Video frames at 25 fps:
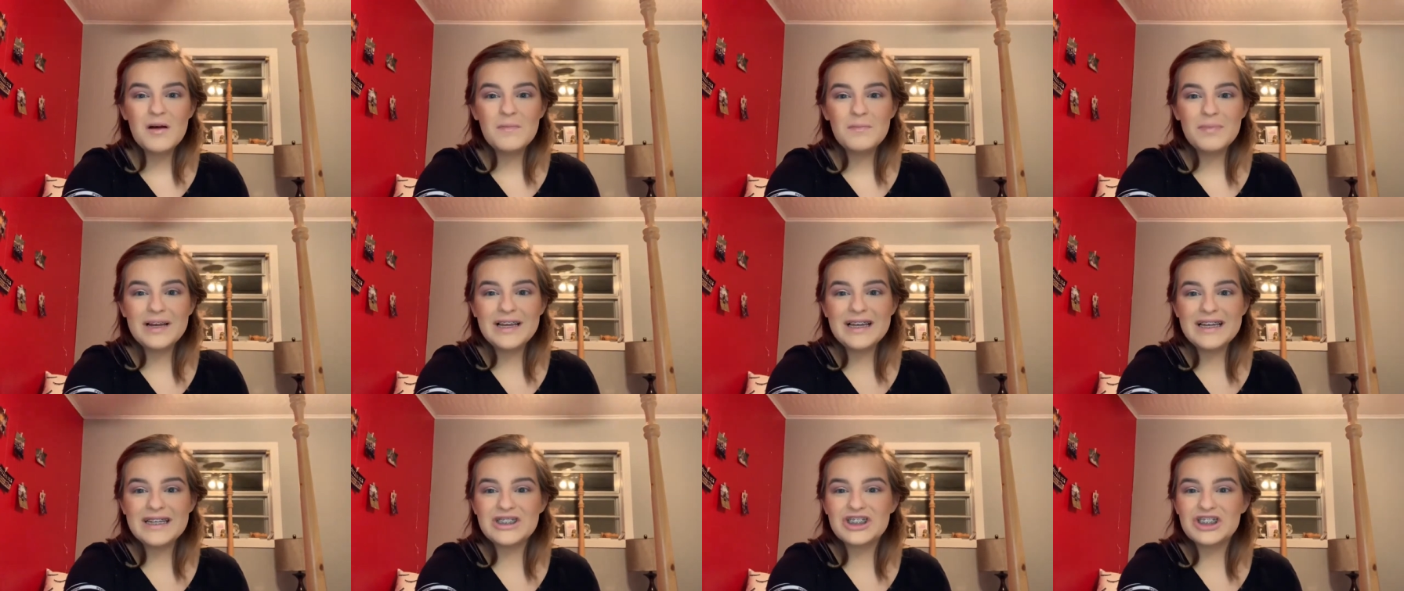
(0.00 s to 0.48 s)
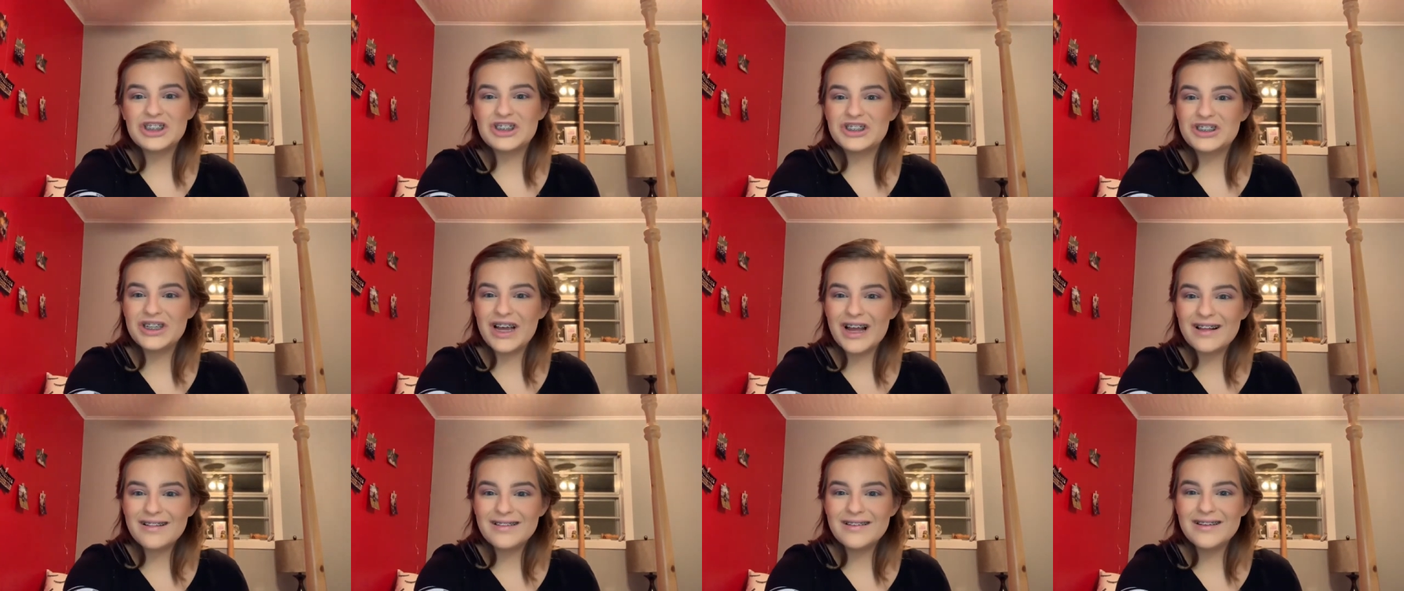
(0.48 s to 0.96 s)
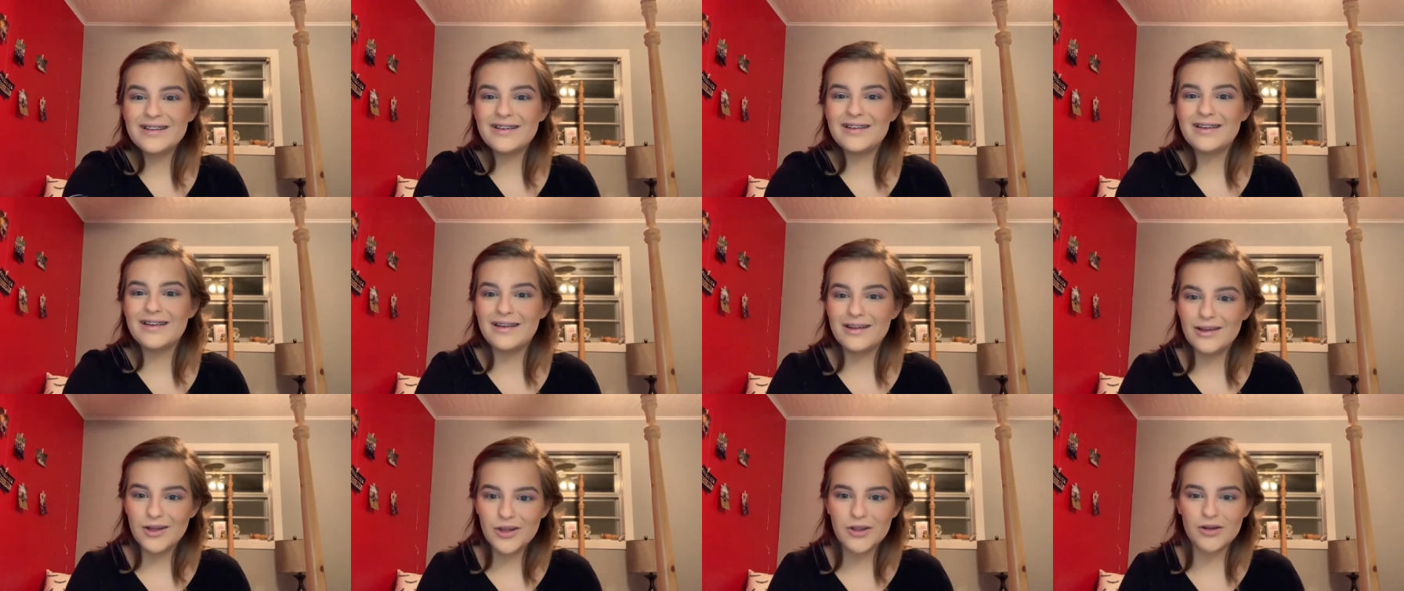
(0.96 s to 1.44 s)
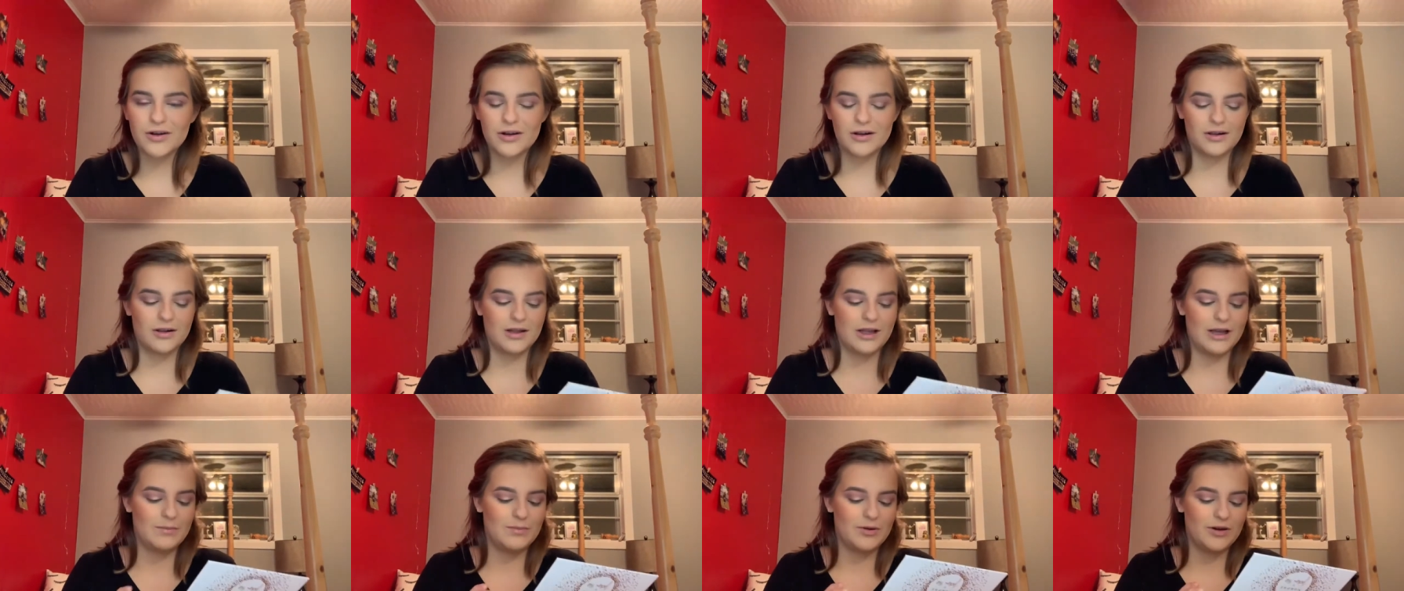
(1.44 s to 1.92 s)
but it's Jaclyn Hill they're
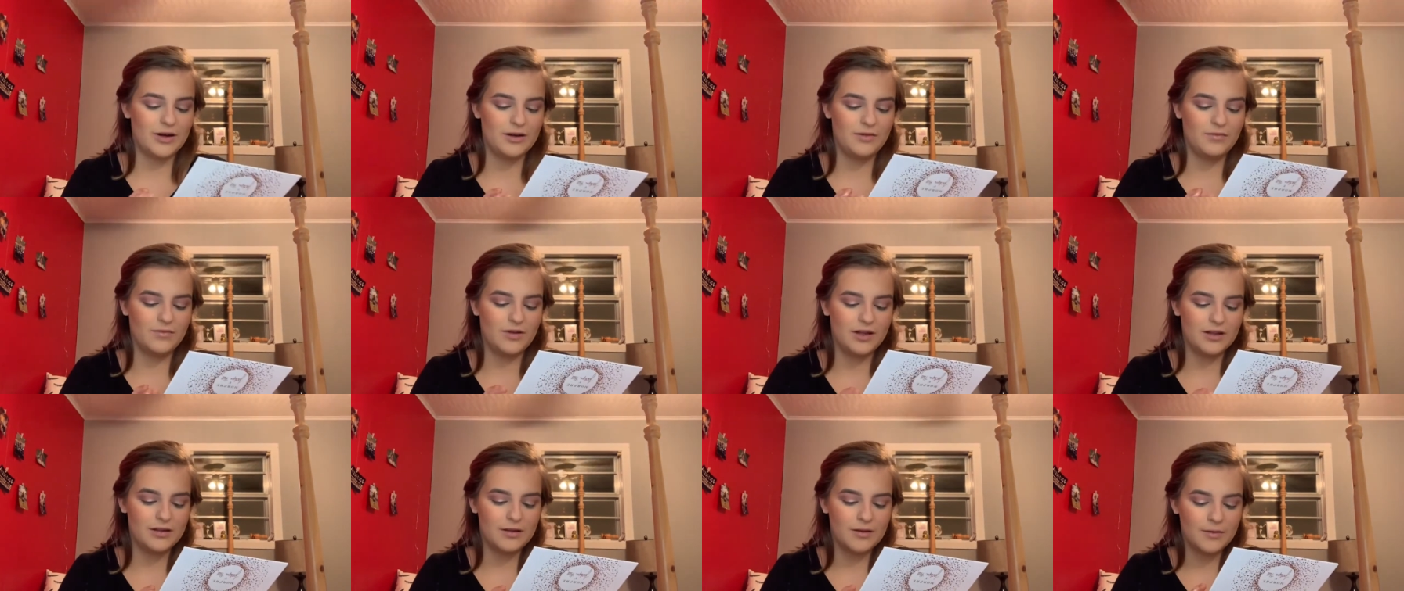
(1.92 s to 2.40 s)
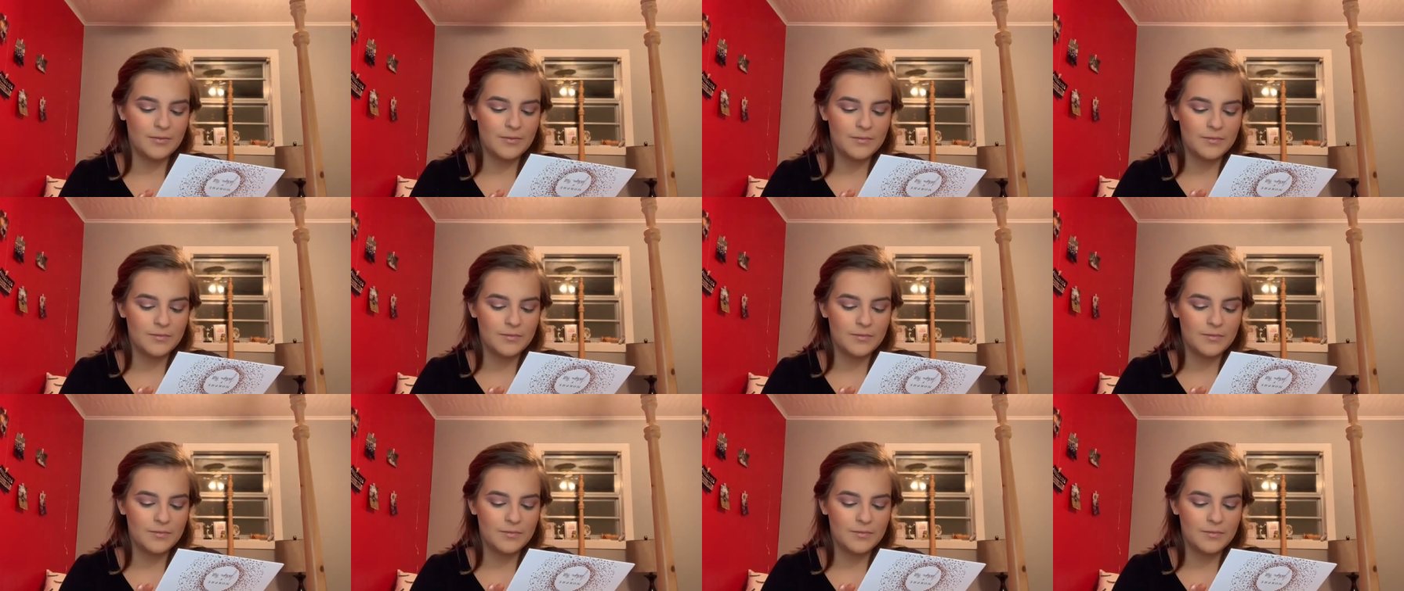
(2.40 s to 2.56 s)
collaborating with.